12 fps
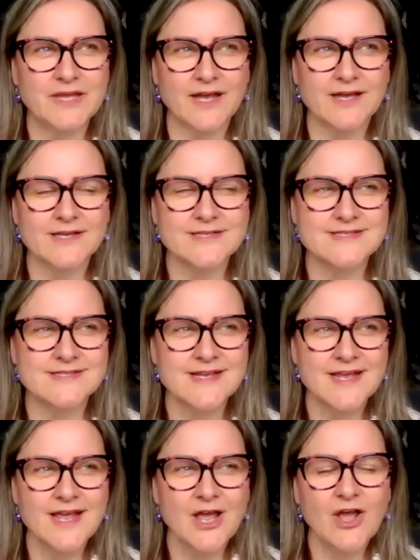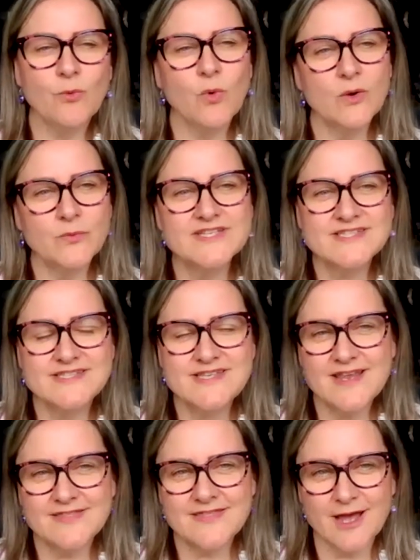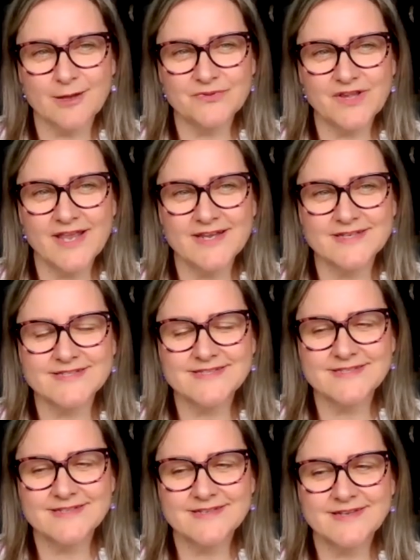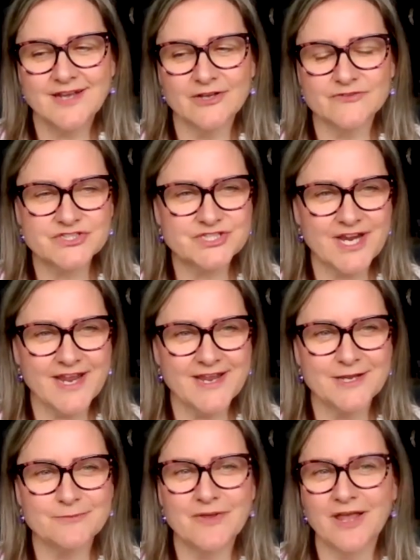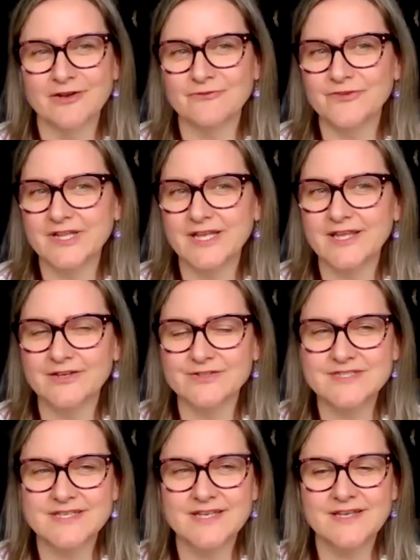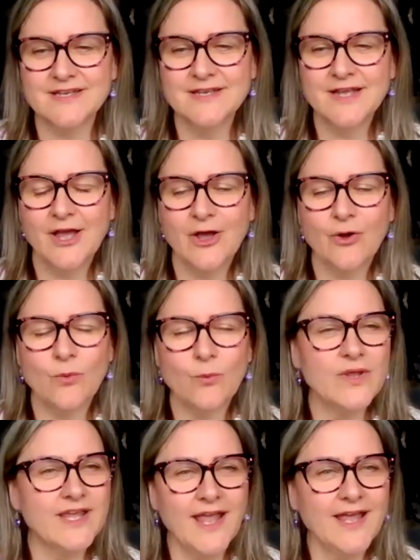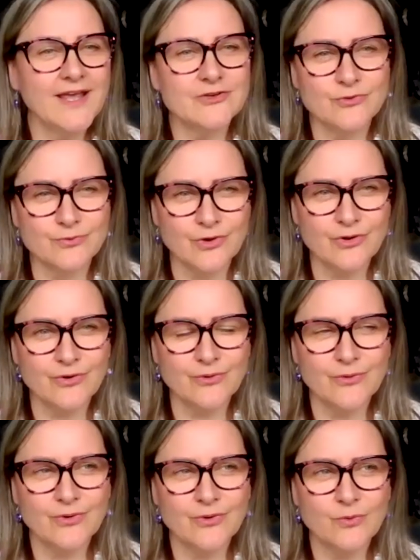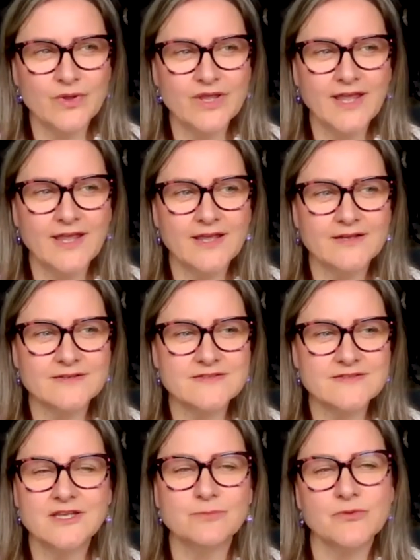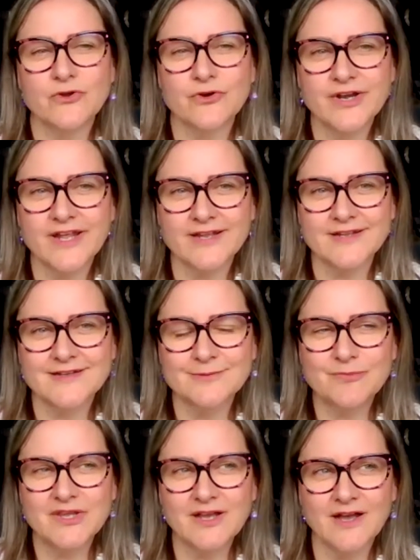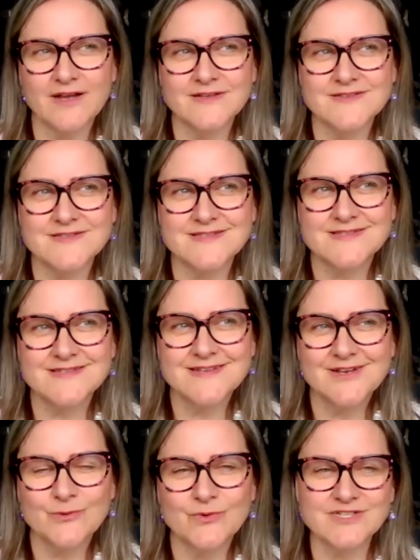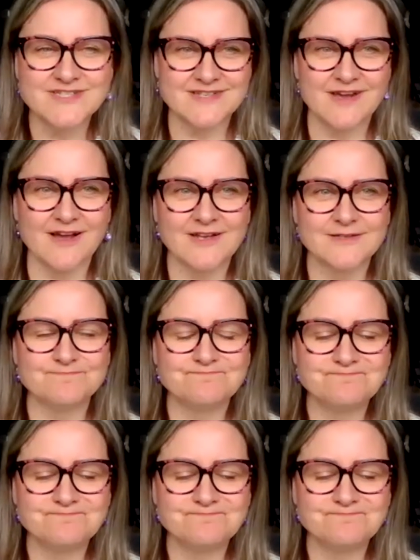because when we stay in that place of shame and feeling guilty, we can't grow, we can't keep learning because we're stuck.